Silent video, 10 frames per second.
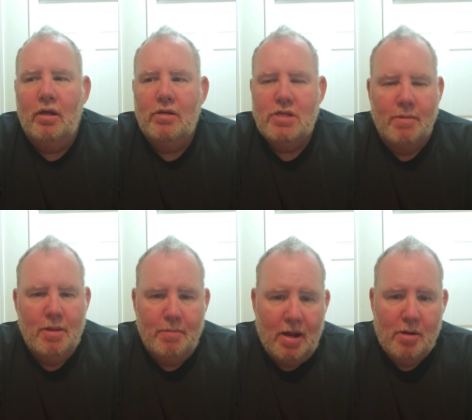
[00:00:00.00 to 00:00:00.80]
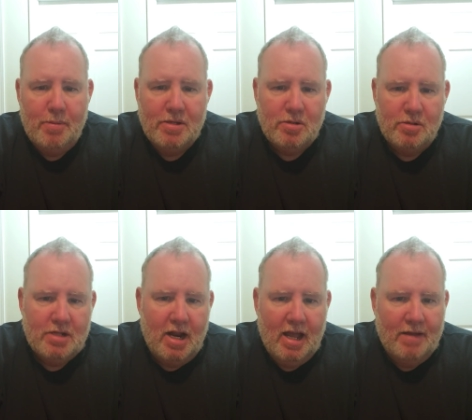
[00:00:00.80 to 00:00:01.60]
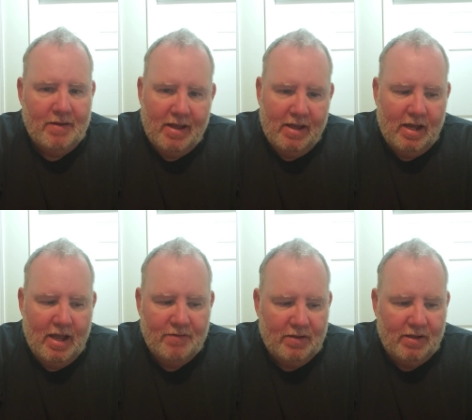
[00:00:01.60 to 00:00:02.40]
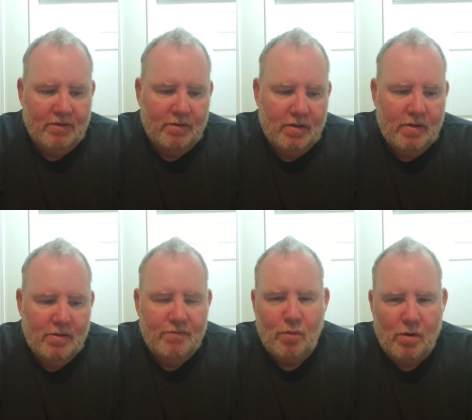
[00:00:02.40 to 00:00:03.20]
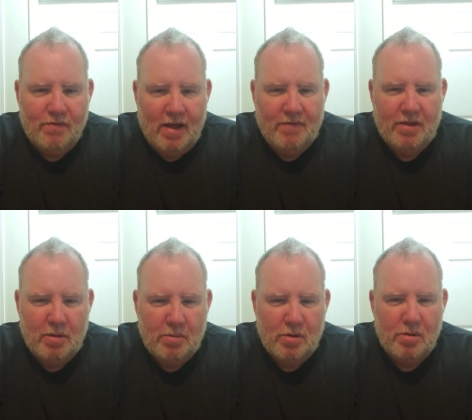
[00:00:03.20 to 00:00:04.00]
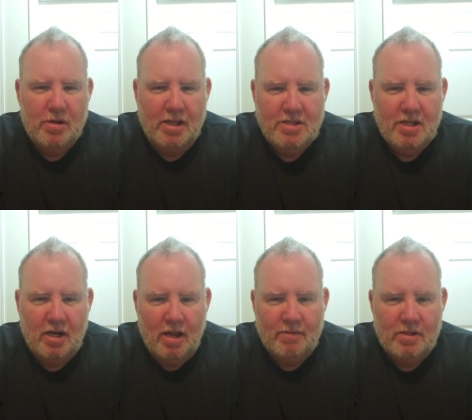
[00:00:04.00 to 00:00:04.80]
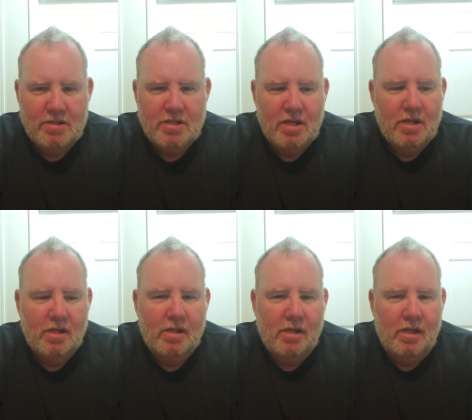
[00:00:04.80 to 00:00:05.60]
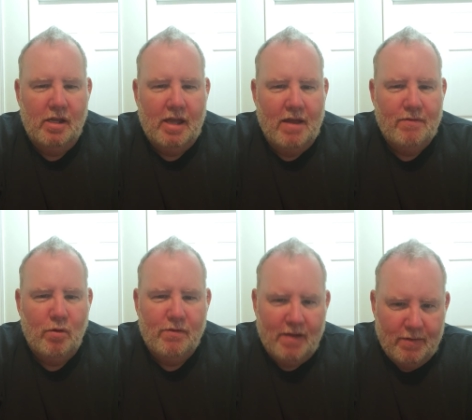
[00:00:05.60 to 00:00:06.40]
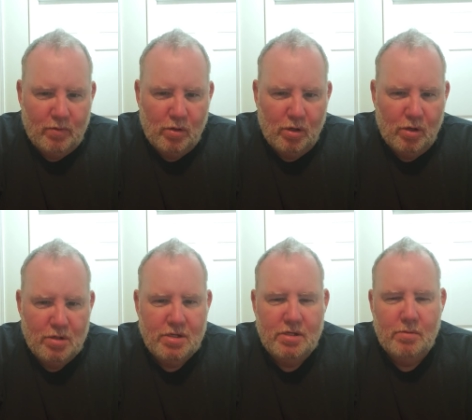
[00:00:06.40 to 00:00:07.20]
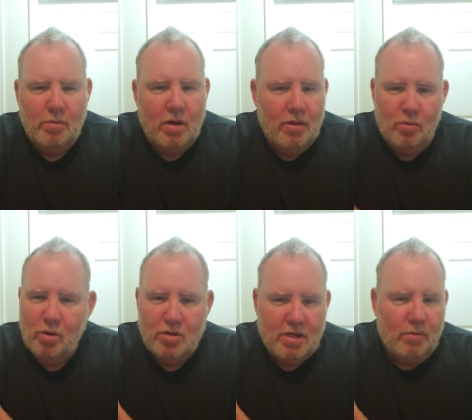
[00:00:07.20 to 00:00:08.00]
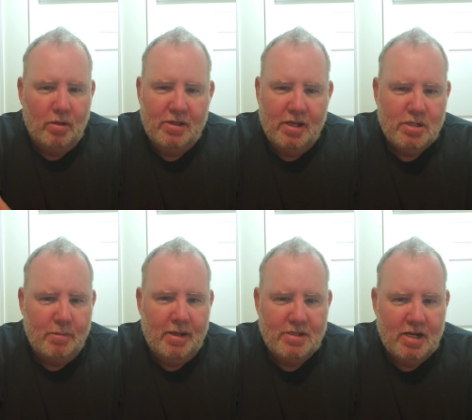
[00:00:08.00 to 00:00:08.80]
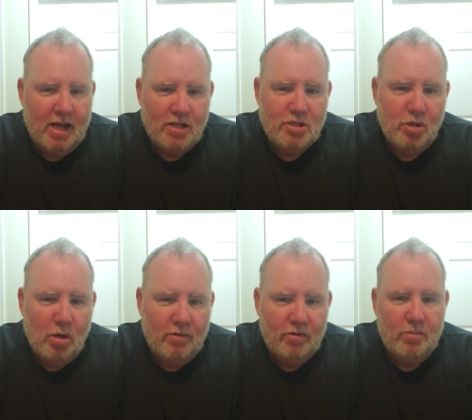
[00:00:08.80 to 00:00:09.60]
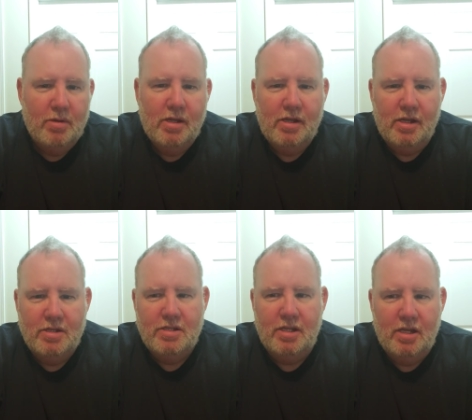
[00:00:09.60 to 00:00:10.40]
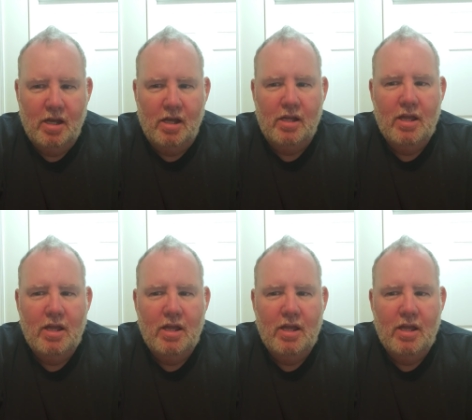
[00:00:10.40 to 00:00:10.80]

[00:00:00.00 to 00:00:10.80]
Some of the better pistols that I have like 4 or 5 Kimber 1911s, and I got 4 or 5 Rugers. One of the Rugers I really think is amazing, I got 2 of them, is the